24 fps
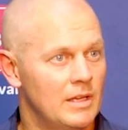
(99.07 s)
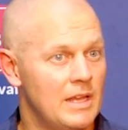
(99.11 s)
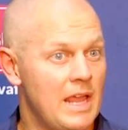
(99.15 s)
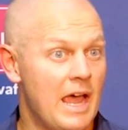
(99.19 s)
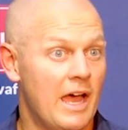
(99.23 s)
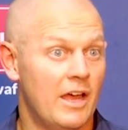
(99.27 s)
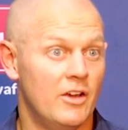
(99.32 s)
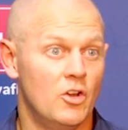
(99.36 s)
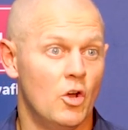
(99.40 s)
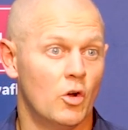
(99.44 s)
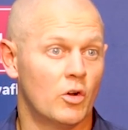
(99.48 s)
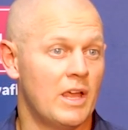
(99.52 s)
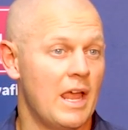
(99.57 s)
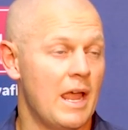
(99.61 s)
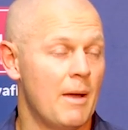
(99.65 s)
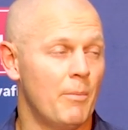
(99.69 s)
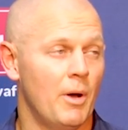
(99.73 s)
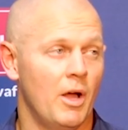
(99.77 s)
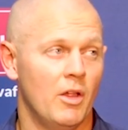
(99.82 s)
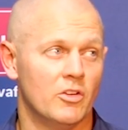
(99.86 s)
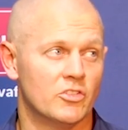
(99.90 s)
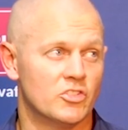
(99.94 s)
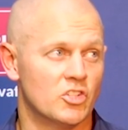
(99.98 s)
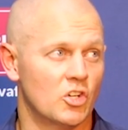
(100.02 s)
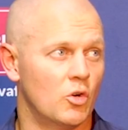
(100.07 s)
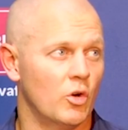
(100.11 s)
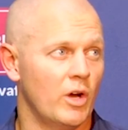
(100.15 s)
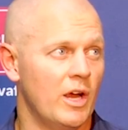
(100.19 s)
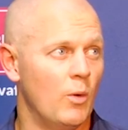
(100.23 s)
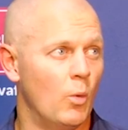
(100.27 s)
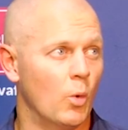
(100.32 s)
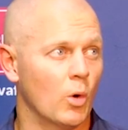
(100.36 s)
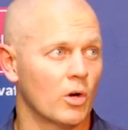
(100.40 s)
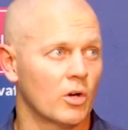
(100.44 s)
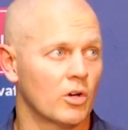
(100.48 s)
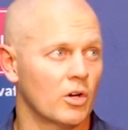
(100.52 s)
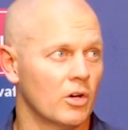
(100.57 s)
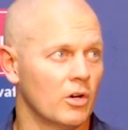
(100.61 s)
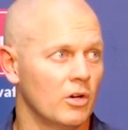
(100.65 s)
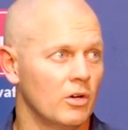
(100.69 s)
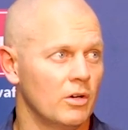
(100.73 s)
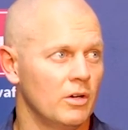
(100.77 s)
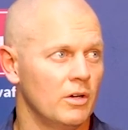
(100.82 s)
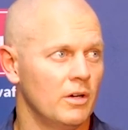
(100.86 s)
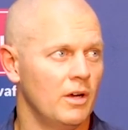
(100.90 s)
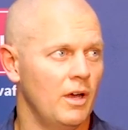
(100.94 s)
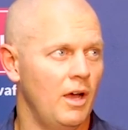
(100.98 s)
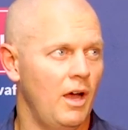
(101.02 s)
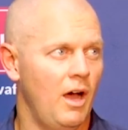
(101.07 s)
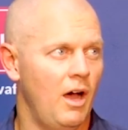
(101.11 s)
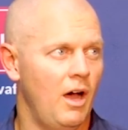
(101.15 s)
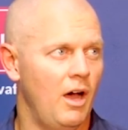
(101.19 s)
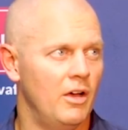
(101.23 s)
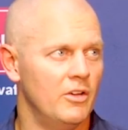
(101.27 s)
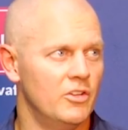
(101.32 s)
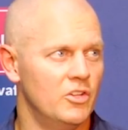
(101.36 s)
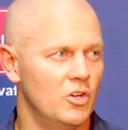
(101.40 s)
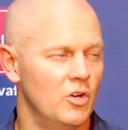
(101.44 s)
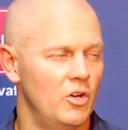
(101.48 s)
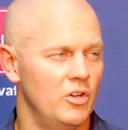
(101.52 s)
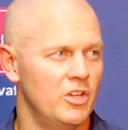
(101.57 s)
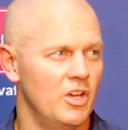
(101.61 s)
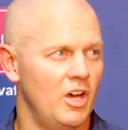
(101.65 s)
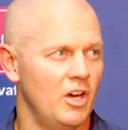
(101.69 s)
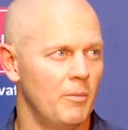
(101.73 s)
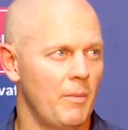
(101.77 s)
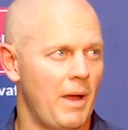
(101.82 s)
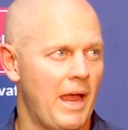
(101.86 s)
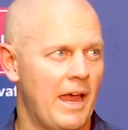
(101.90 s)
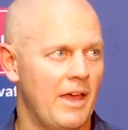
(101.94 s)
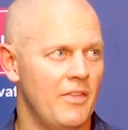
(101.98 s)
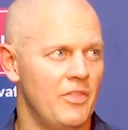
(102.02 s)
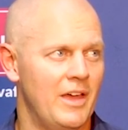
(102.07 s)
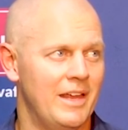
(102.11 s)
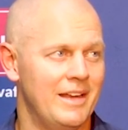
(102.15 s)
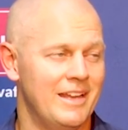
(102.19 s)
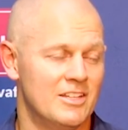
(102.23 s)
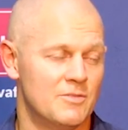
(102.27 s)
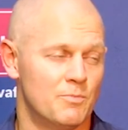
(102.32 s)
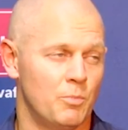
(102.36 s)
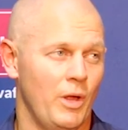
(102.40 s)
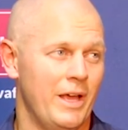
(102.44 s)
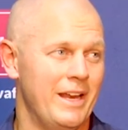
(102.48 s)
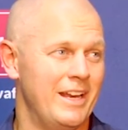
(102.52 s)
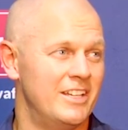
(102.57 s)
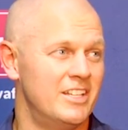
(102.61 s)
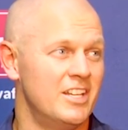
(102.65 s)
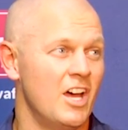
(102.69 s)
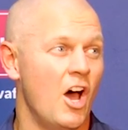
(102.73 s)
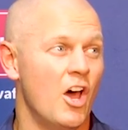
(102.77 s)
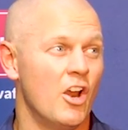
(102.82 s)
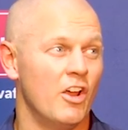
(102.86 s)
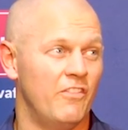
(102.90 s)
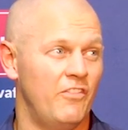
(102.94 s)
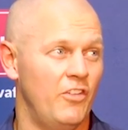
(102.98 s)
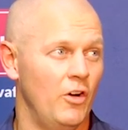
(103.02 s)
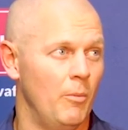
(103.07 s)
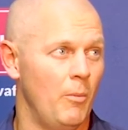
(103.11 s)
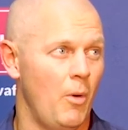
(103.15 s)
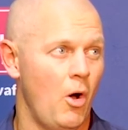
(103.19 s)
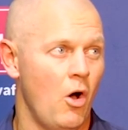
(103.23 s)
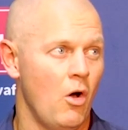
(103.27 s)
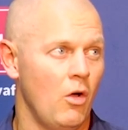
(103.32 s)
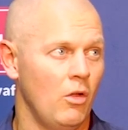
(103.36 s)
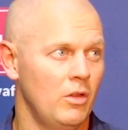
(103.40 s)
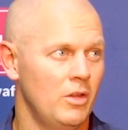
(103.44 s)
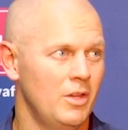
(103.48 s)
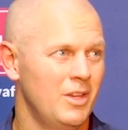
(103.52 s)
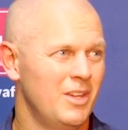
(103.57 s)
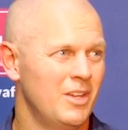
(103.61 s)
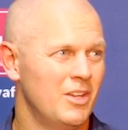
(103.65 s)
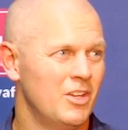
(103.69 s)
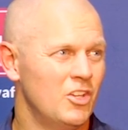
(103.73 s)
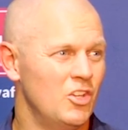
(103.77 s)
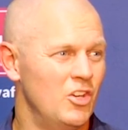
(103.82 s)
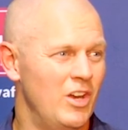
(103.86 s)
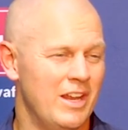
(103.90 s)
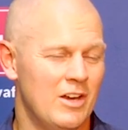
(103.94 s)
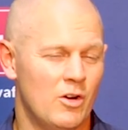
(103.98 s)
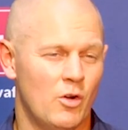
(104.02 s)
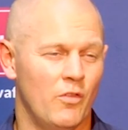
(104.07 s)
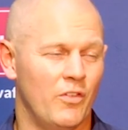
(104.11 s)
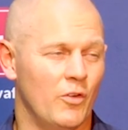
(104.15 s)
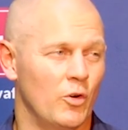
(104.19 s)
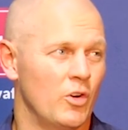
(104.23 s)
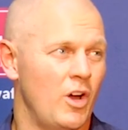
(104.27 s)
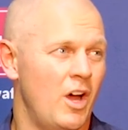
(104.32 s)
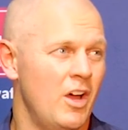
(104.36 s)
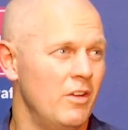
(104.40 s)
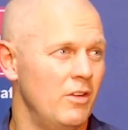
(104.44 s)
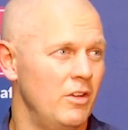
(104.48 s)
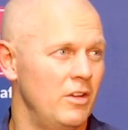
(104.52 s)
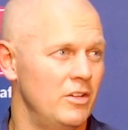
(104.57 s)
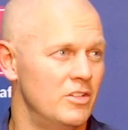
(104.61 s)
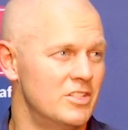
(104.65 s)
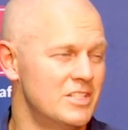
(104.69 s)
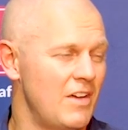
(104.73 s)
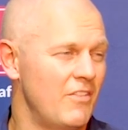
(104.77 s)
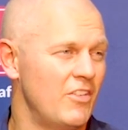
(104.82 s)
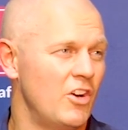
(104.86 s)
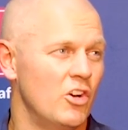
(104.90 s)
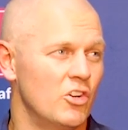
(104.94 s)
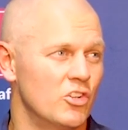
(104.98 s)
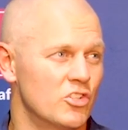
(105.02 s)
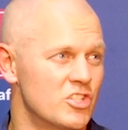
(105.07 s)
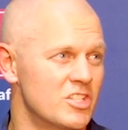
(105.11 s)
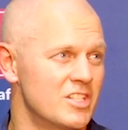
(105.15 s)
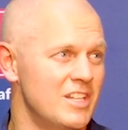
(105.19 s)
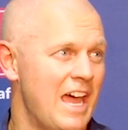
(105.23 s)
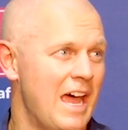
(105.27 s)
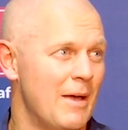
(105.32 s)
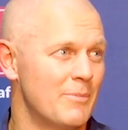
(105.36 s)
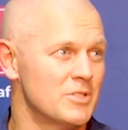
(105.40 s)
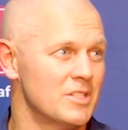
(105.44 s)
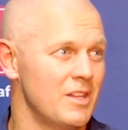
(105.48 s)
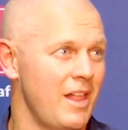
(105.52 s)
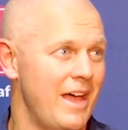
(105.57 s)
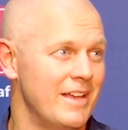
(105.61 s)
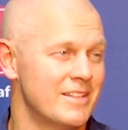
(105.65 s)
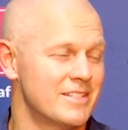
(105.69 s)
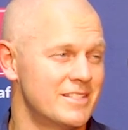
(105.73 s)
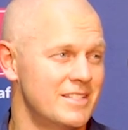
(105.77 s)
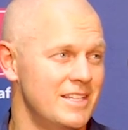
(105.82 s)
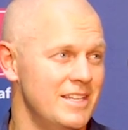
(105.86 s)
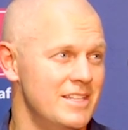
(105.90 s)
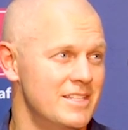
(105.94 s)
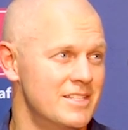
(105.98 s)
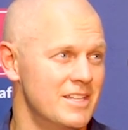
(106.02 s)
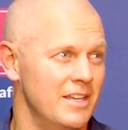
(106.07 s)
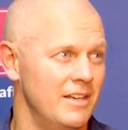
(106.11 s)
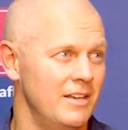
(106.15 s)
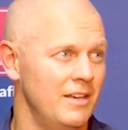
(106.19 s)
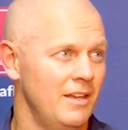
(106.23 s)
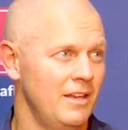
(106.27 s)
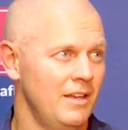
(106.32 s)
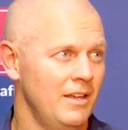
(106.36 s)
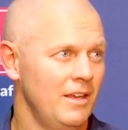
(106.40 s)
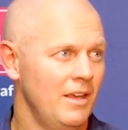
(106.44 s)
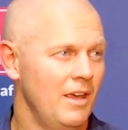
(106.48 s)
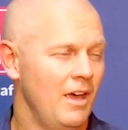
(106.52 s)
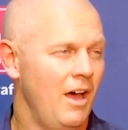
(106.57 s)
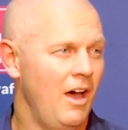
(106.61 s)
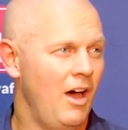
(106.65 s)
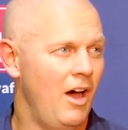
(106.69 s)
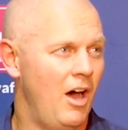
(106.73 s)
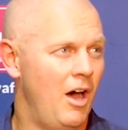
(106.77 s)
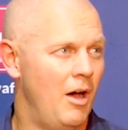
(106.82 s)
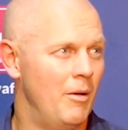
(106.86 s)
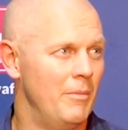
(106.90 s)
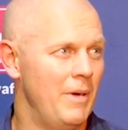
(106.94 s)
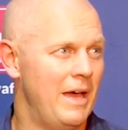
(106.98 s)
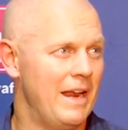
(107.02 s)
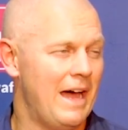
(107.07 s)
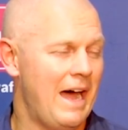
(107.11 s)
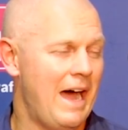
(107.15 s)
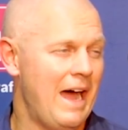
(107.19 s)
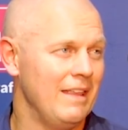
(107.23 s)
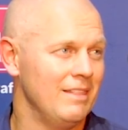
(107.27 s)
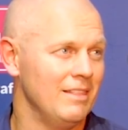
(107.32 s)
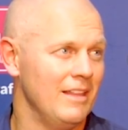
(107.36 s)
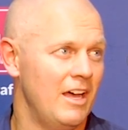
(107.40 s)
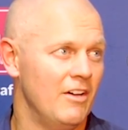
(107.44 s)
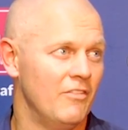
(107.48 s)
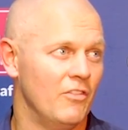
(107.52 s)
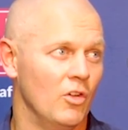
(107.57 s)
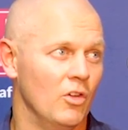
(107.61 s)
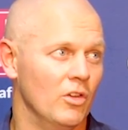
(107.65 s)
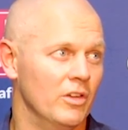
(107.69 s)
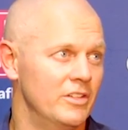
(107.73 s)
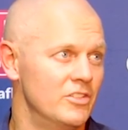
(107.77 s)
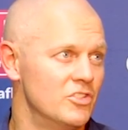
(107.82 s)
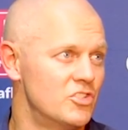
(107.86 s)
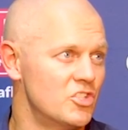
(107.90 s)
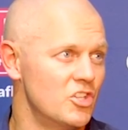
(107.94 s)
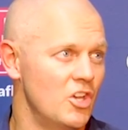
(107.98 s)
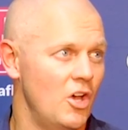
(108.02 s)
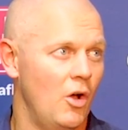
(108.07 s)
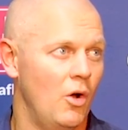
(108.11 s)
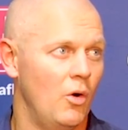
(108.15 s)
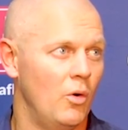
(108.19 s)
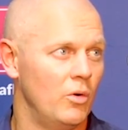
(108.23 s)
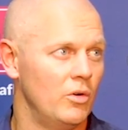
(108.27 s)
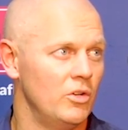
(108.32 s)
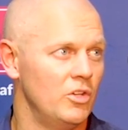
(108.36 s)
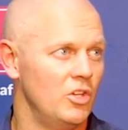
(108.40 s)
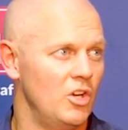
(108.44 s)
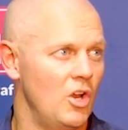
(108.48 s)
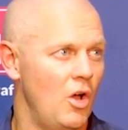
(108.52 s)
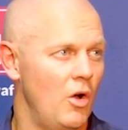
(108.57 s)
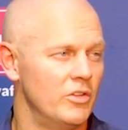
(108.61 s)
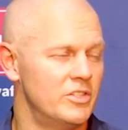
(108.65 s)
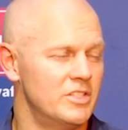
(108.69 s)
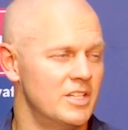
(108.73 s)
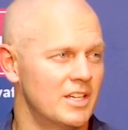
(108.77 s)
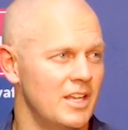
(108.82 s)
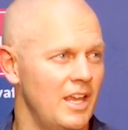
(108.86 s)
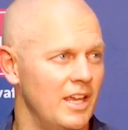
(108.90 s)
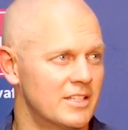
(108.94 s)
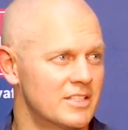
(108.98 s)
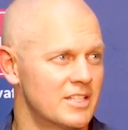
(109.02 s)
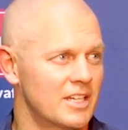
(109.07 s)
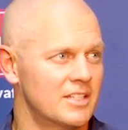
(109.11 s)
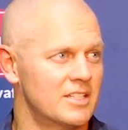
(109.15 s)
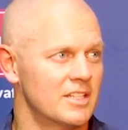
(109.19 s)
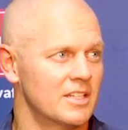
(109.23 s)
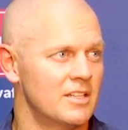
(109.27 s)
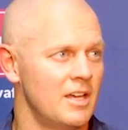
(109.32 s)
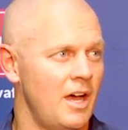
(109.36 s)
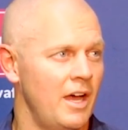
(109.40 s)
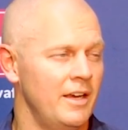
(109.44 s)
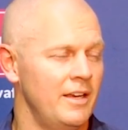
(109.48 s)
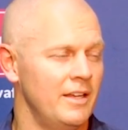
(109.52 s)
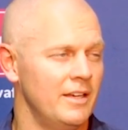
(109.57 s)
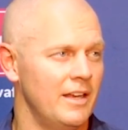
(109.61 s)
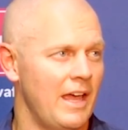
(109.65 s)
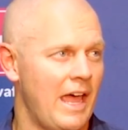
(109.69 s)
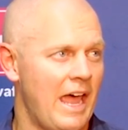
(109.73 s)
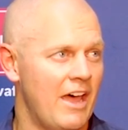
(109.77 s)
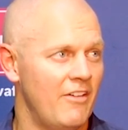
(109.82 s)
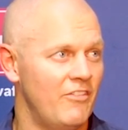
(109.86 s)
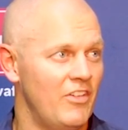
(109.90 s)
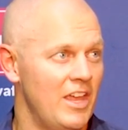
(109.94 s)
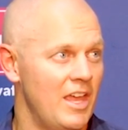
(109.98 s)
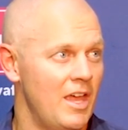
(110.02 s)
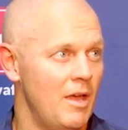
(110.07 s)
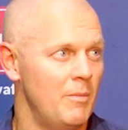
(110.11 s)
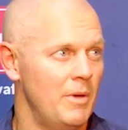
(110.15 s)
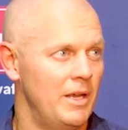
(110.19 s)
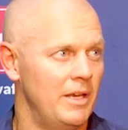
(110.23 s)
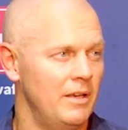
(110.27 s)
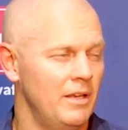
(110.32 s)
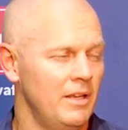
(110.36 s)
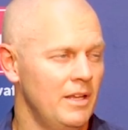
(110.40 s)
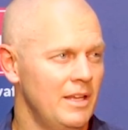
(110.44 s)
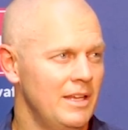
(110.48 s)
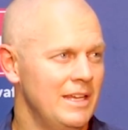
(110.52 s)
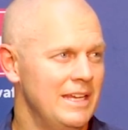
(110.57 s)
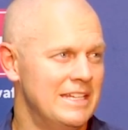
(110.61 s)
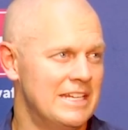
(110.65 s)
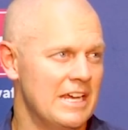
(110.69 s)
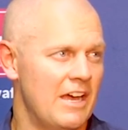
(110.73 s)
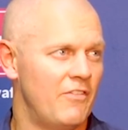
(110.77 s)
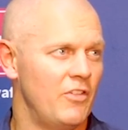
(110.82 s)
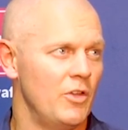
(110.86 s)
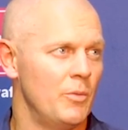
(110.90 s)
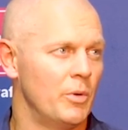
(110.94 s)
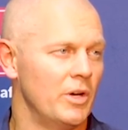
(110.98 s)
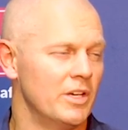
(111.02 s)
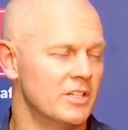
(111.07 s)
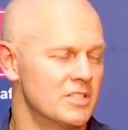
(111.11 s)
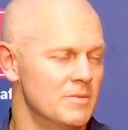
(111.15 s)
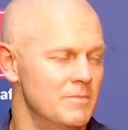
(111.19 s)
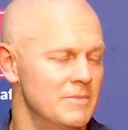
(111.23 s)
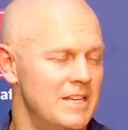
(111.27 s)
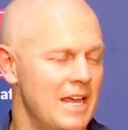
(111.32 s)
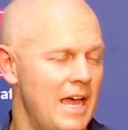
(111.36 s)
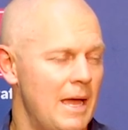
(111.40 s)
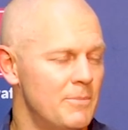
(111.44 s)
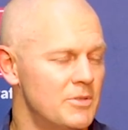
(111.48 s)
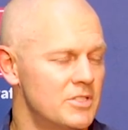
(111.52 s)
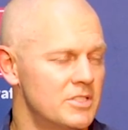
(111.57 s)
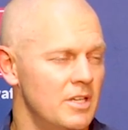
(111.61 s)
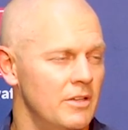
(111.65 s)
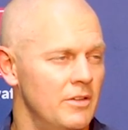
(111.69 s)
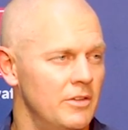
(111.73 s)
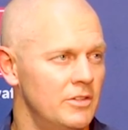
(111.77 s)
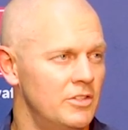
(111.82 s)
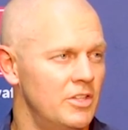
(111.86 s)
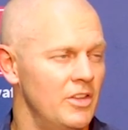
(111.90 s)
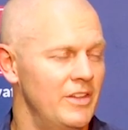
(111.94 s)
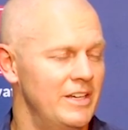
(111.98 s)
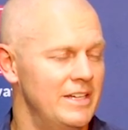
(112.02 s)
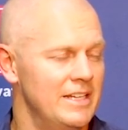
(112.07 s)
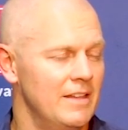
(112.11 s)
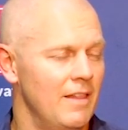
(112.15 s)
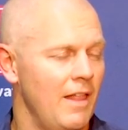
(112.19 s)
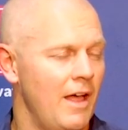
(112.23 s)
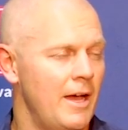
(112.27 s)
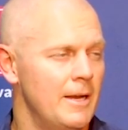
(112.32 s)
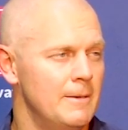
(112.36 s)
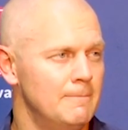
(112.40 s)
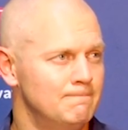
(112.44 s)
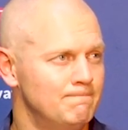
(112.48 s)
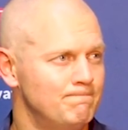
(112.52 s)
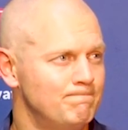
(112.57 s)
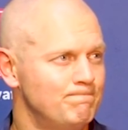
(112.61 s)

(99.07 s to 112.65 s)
Yeah, no, Cam Butler's a great worker. Uh, you know, a young man that has played a ton of football. He hit over 700 snaps last season. Um, at a high level. And so, you know, it's, it's exciting to have him, and he definitely brings some depth to, to the D line